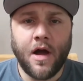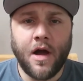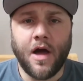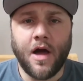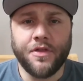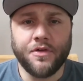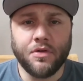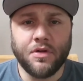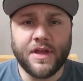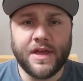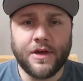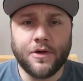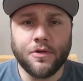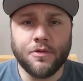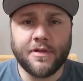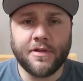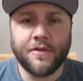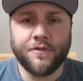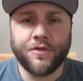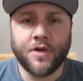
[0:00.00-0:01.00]
Other
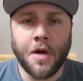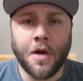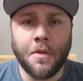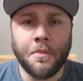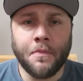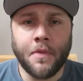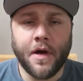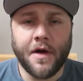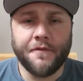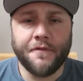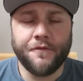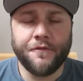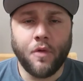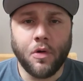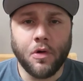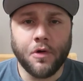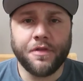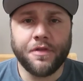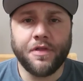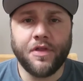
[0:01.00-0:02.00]
leakers have come
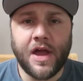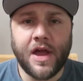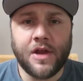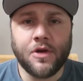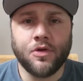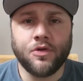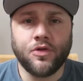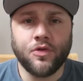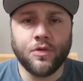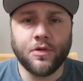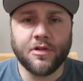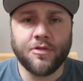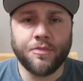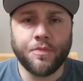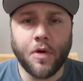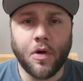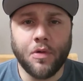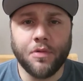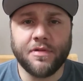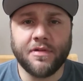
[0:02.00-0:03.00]
forth later to
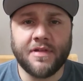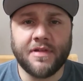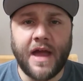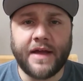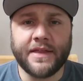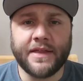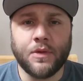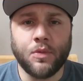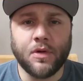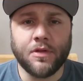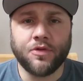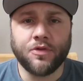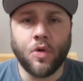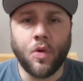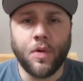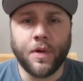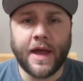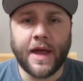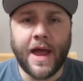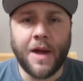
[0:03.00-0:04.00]
expose exactly what's
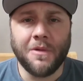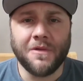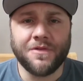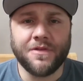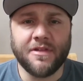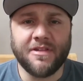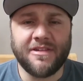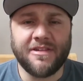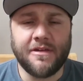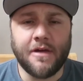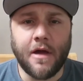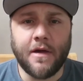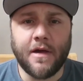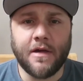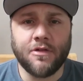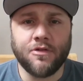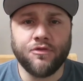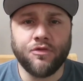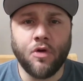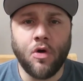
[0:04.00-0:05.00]
going on with the
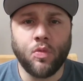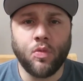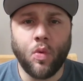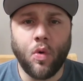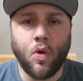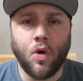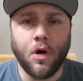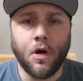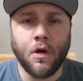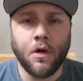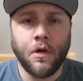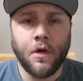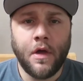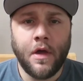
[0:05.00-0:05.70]
CIA's drone war.